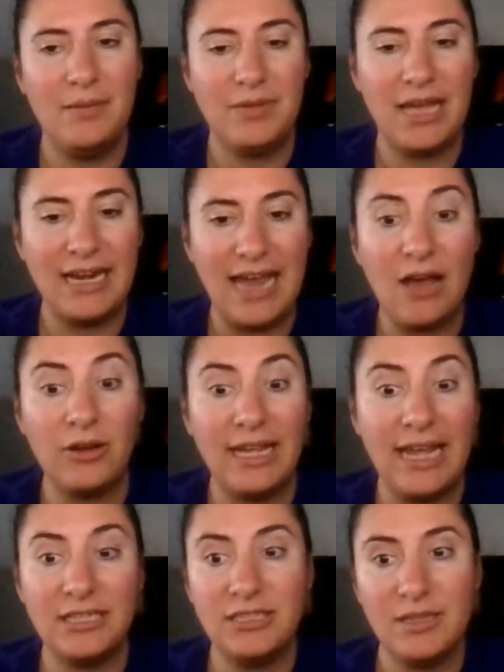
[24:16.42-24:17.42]
kind of how to
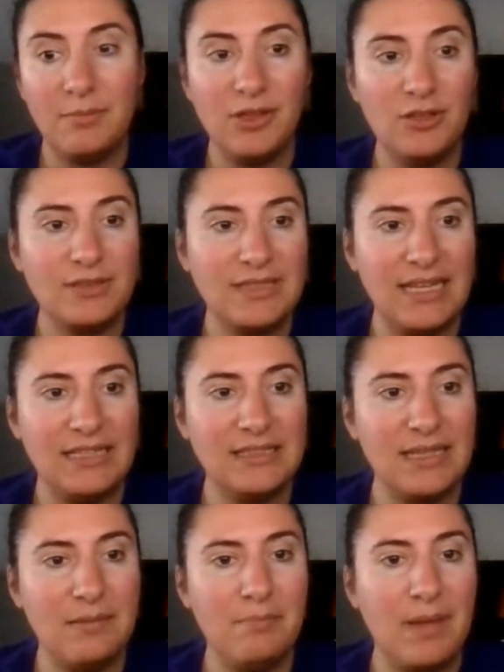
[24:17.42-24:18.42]
catch some of those
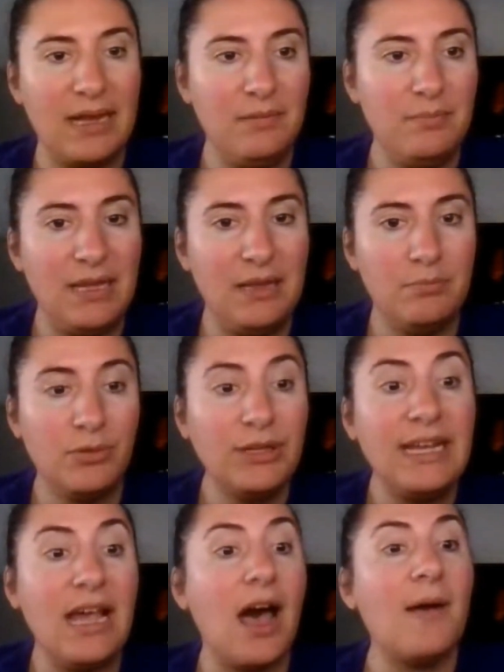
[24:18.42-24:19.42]
things that might be
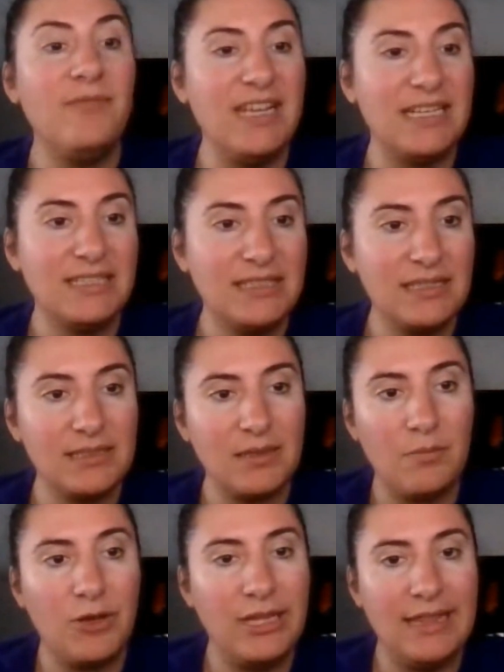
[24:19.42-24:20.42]
pretty obvious to
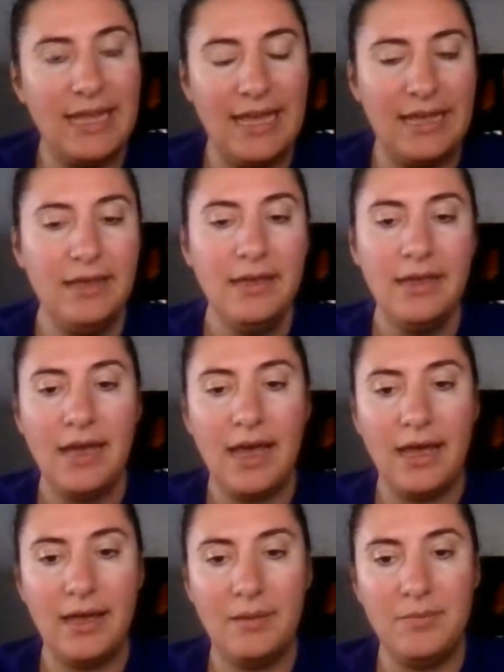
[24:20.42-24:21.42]
someone that
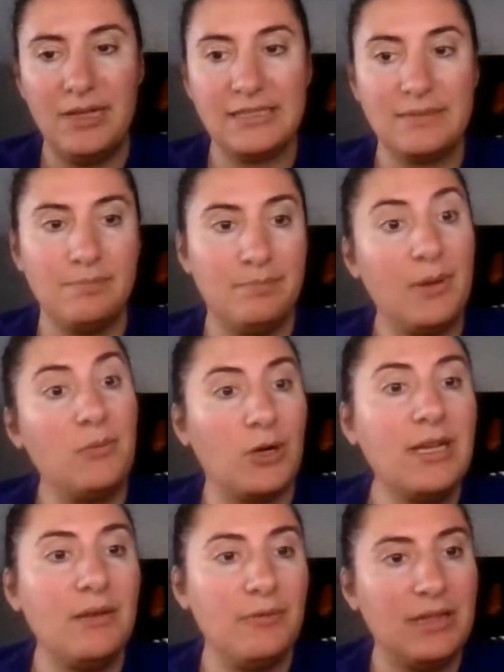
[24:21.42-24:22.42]
has been
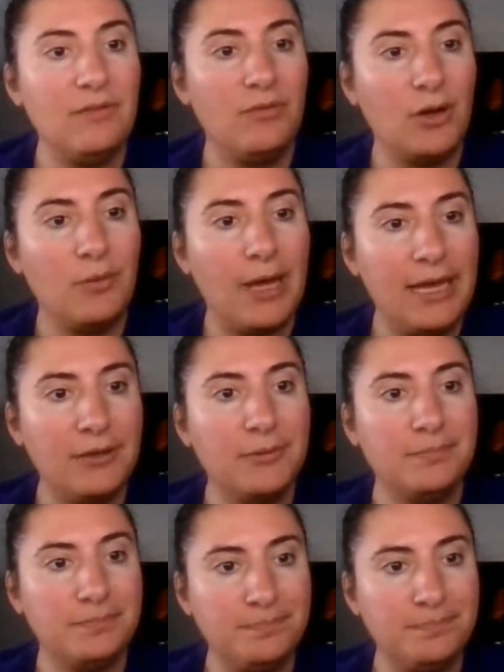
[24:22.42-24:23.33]
working with it for a while.